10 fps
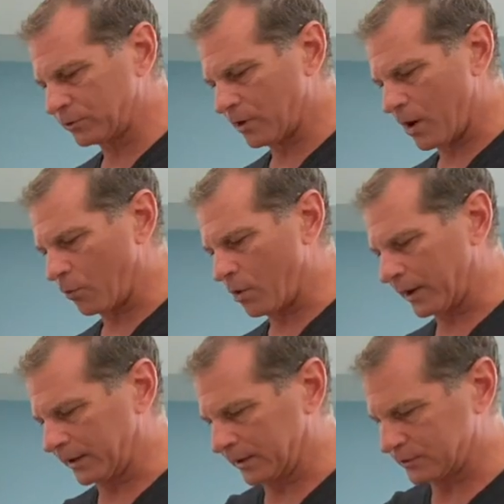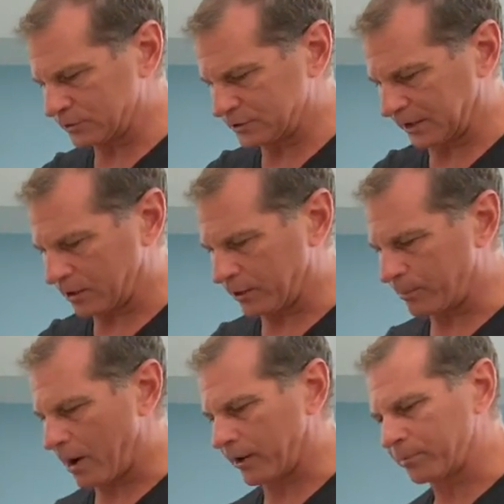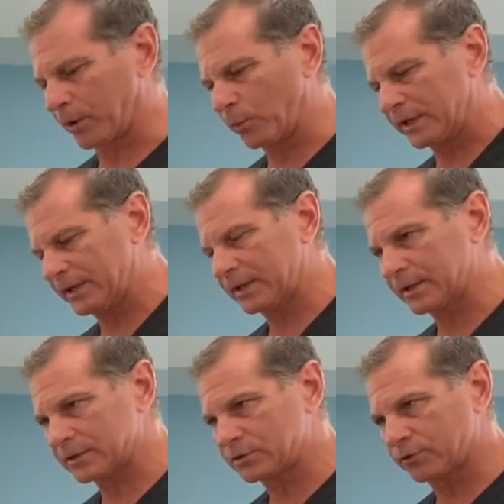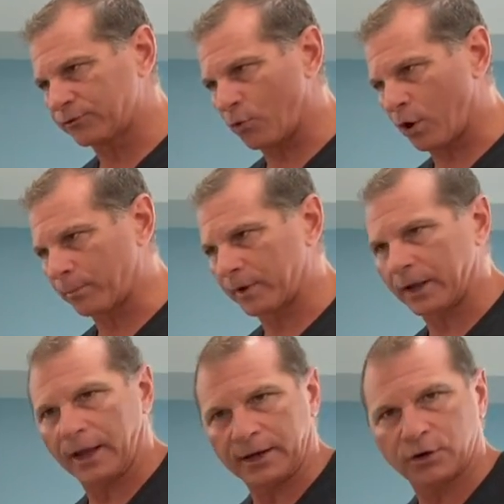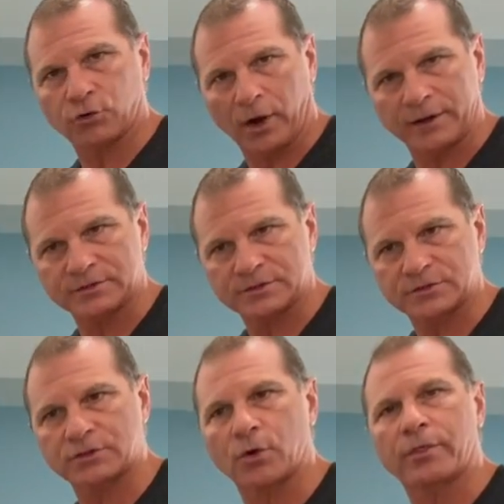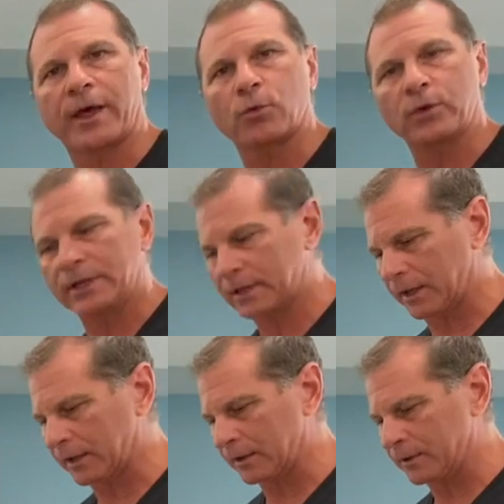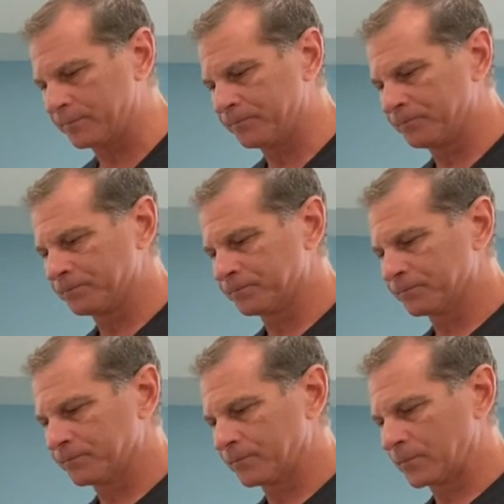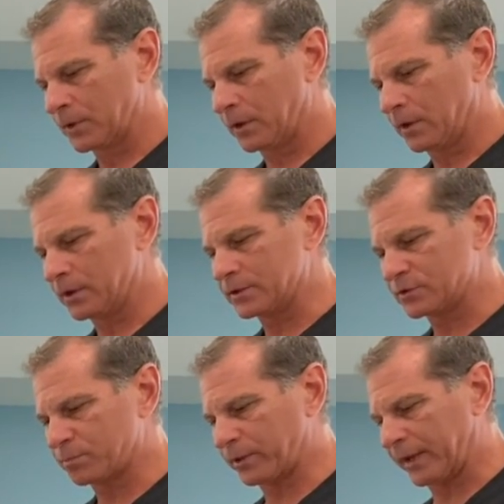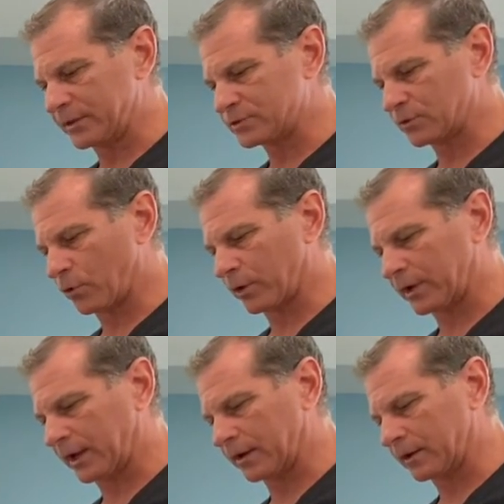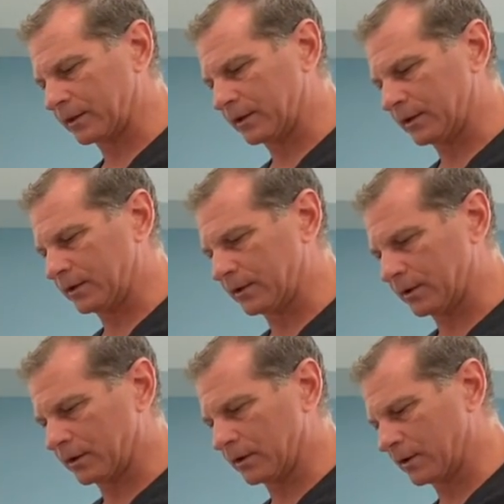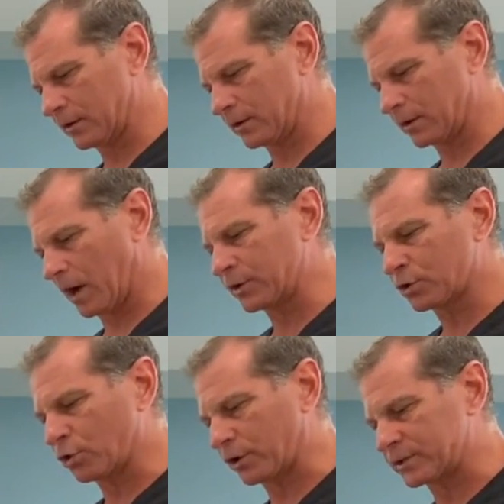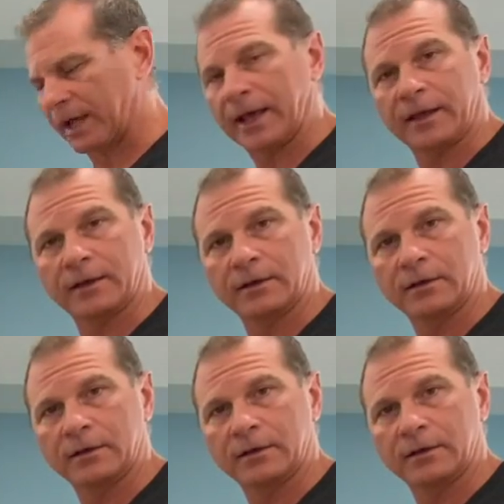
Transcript: not want it to stick on the bottom, but we need it to form a crust so that we can displace or get the uncooked egg